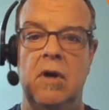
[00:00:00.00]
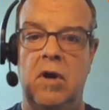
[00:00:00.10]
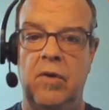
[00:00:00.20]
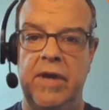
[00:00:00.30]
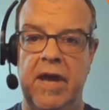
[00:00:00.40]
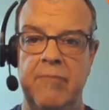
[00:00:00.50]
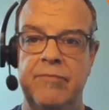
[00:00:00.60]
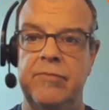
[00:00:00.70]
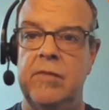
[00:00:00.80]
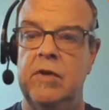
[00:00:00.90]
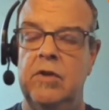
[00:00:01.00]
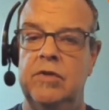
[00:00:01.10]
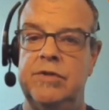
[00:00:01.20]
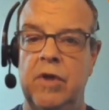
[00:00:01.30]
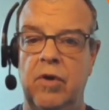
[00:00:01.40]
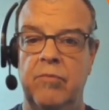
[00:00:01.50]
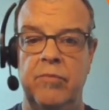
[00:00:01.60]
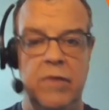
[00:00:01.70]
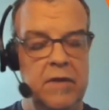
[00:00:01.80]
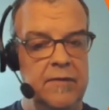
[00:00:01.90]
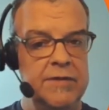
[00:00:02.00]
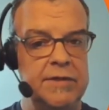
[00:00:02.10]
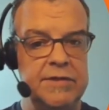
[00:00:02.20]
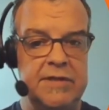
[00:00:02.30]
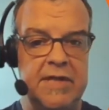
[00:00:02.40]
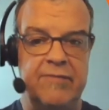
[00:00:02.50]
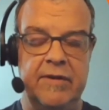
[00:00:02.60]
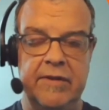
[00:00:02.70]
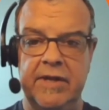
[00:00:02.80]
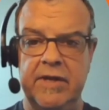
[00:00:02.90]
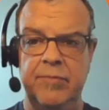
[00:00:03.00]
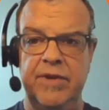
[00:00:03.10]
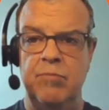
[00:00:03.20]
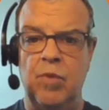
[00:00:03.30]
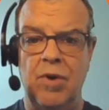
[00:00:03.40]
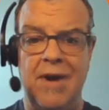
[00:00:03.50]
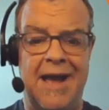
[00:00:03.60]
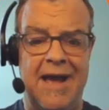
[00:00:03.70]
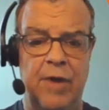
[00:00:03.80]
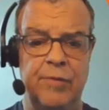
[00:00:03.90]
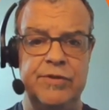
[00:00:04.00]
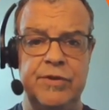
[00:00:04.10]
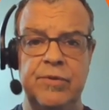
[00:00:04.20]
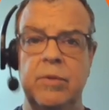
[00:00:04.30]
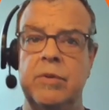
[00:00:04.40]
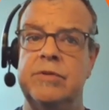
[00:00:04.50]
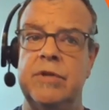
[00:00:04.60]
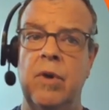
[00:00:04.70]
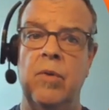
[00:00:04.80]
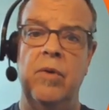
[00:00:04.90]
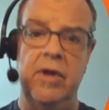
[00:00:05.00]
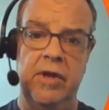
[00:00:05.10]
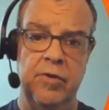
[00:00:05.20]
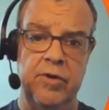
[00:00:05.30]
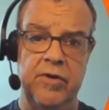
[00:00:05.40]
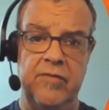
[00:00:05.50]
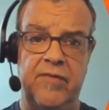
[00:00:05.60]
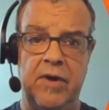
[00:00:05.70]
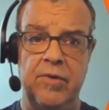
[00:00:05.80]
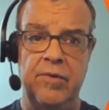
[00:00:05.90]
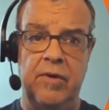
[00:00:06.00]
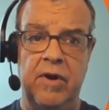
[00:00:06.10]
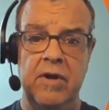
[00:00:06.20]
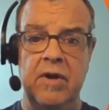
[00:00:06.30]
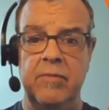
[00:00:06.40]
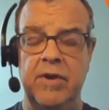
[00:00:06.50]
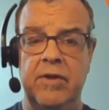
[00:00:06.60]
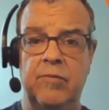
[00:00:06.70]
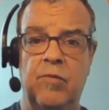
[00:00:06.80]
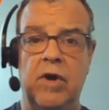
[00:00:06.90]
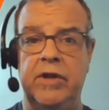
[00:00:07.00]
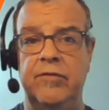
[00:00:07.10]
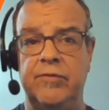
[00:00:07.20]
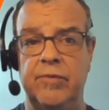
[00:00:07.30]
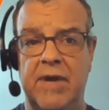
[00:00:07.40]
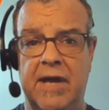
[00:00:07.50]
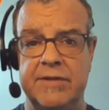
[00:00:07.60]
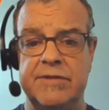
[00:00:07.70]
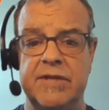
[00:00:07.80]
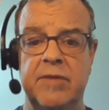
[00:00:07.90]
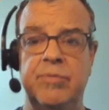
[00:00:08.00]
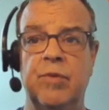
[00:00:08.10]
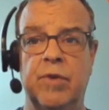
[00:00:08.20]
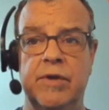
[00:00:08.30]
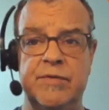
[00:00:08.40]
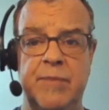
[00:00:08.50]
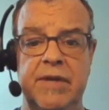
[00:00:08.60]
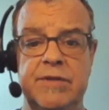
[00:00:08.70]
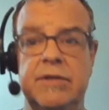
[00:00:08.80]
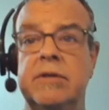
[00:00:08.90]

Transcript: Okay, so this is definitely going to be more how-to. So in order to follow along, I'm going to walk you through how to set up your workspace.